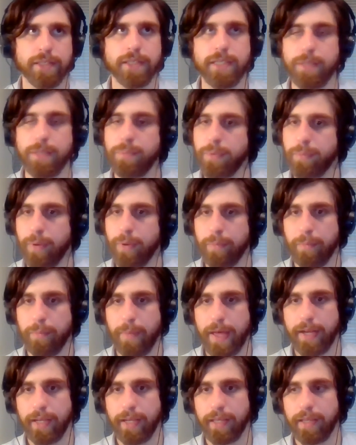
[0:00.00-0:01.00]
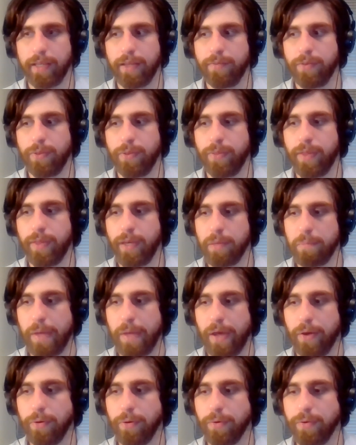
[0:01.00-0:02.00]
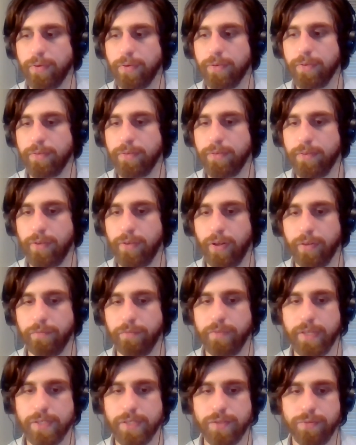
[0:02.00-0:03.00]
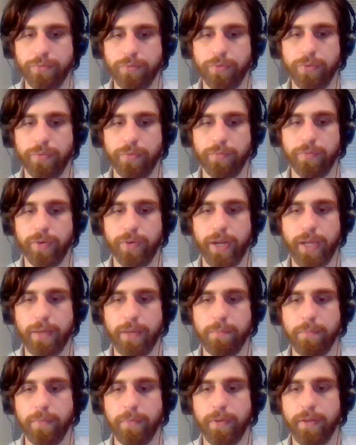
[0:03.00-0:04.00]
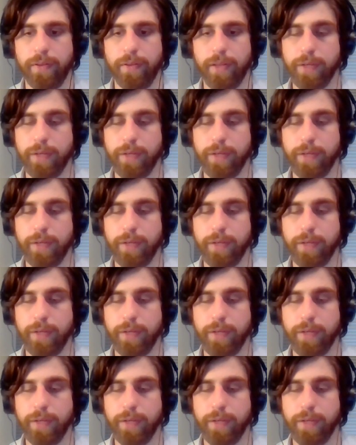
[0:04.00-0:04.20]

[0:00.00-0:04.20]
deeply problematic if you think about all of this through the frame,